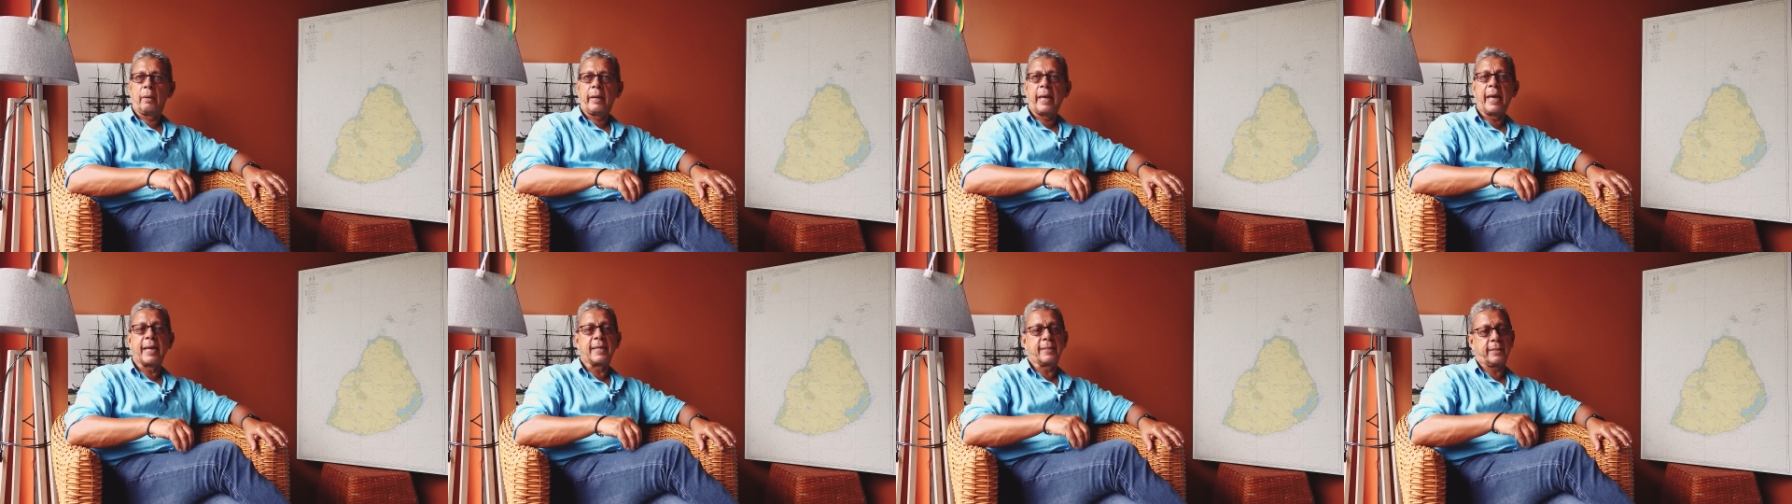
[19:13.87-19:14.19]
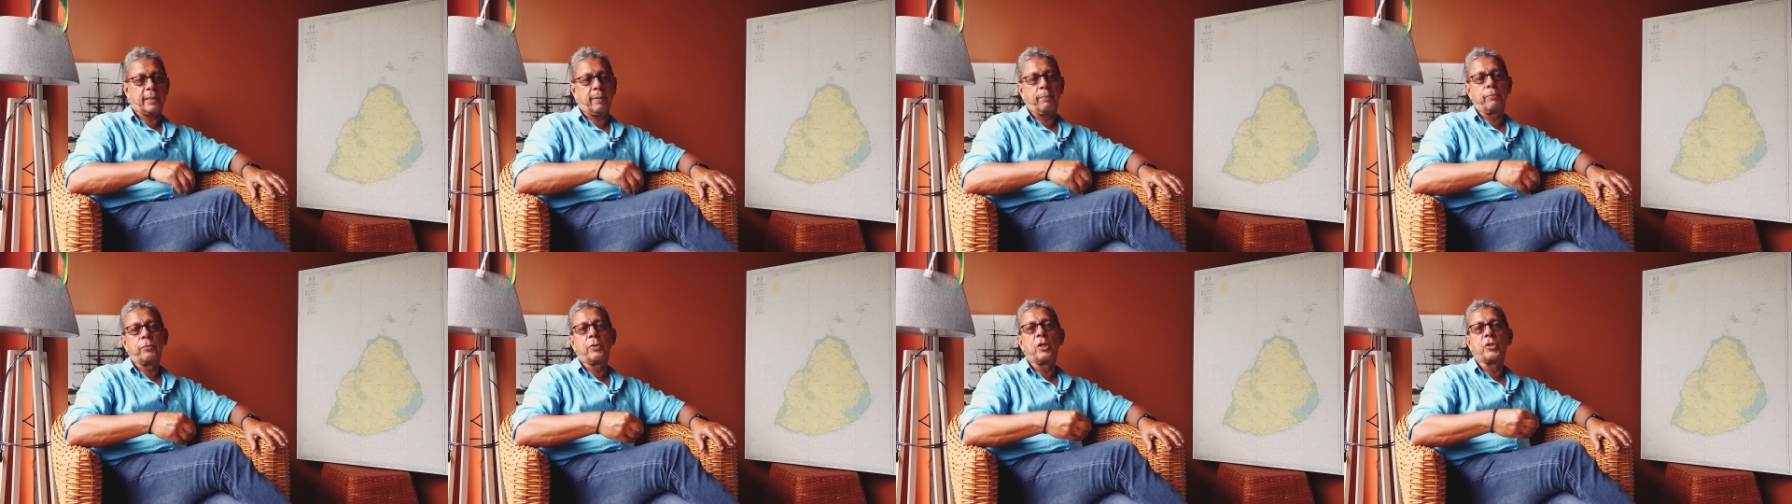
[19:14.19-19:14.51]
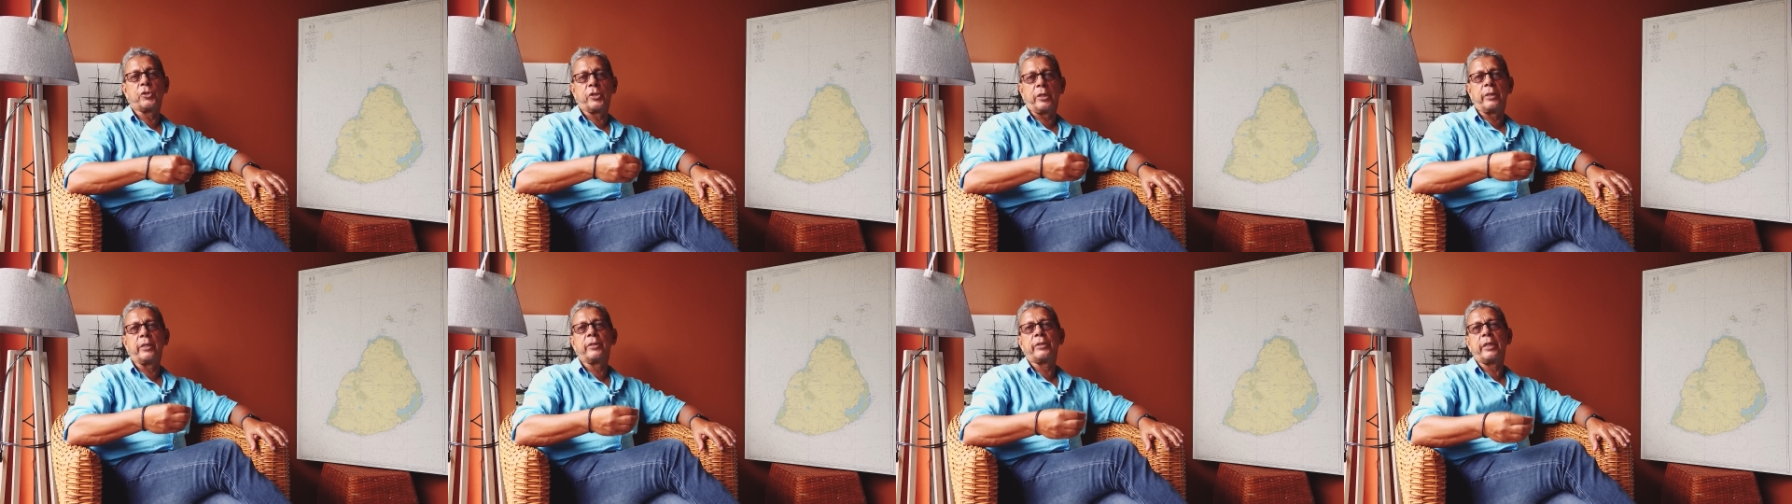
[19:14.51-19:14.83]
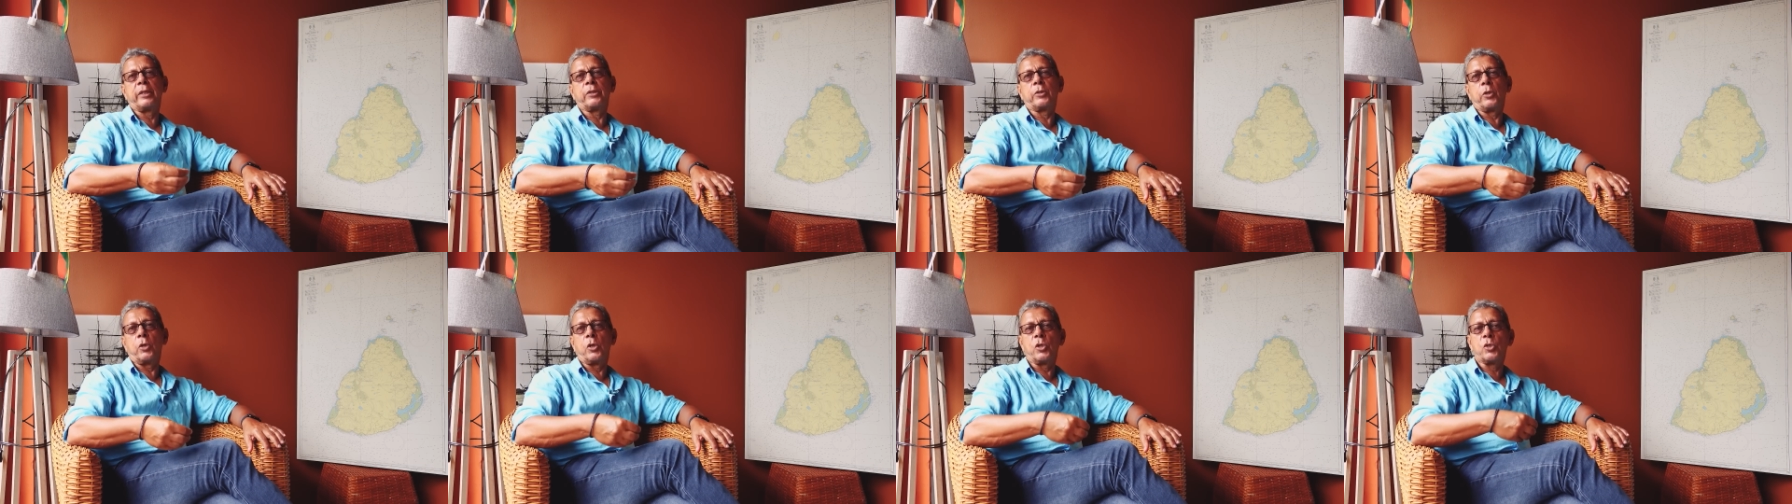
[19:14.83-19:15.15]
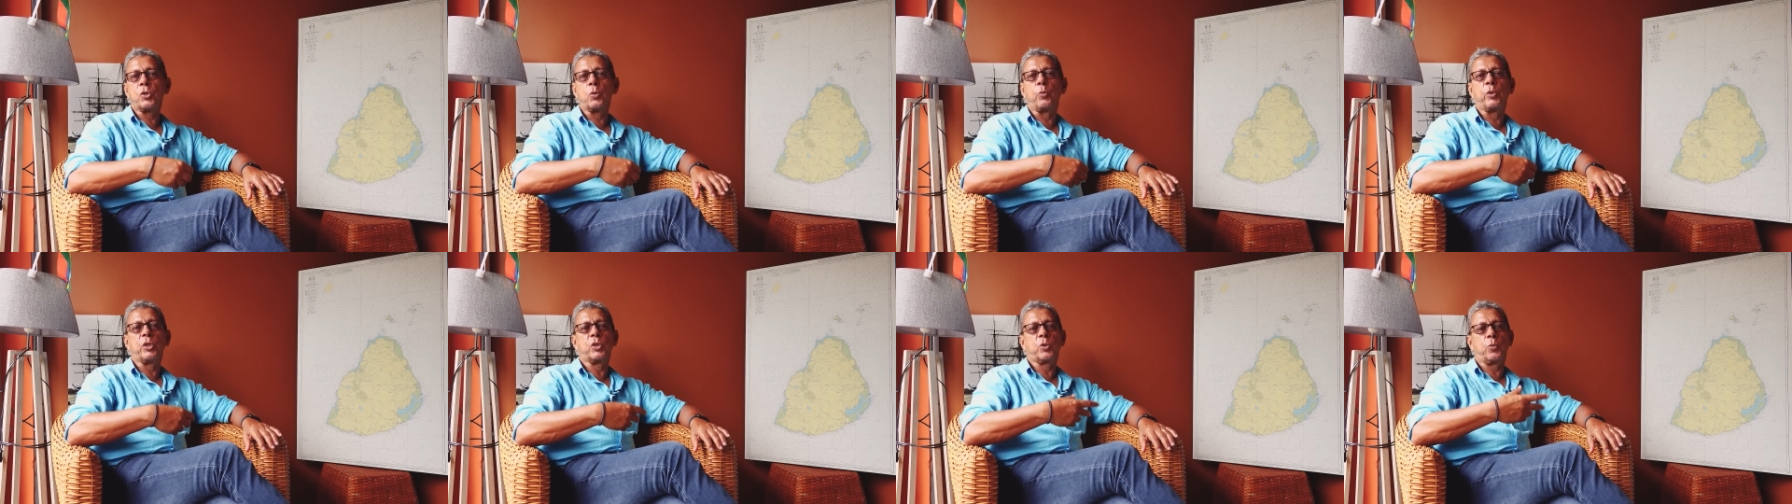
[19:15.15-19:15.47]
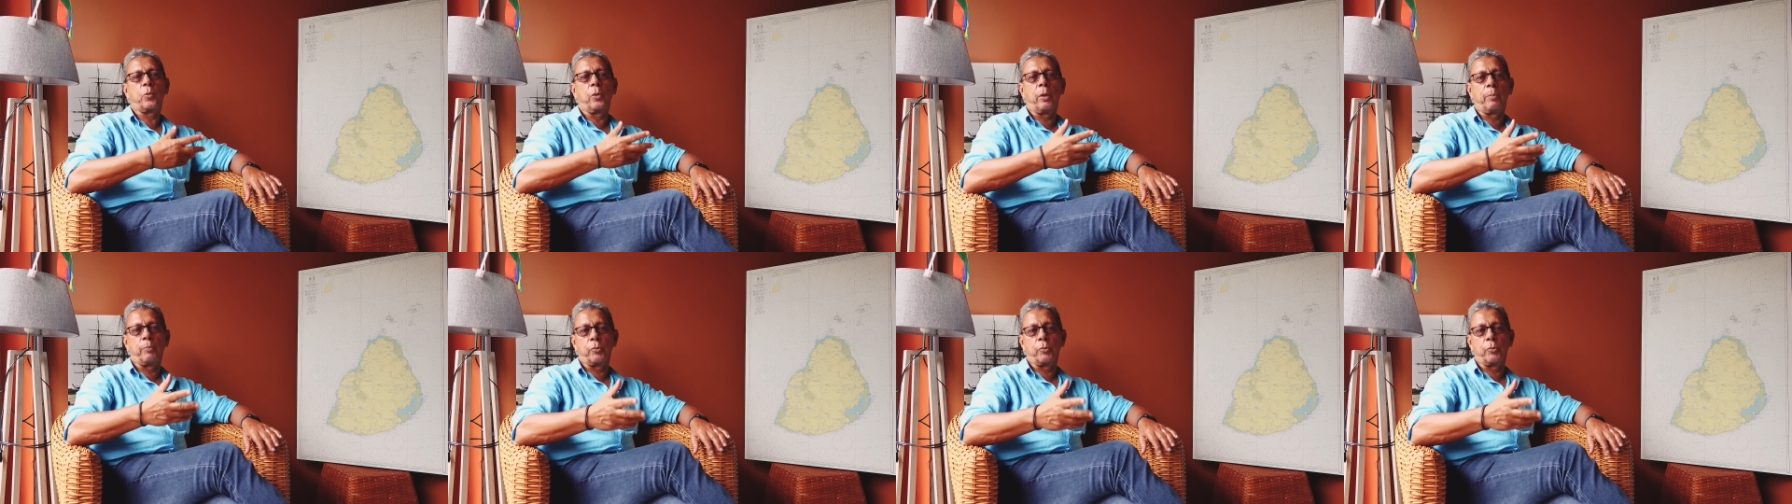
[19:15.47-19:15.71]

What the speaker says: except the generators which were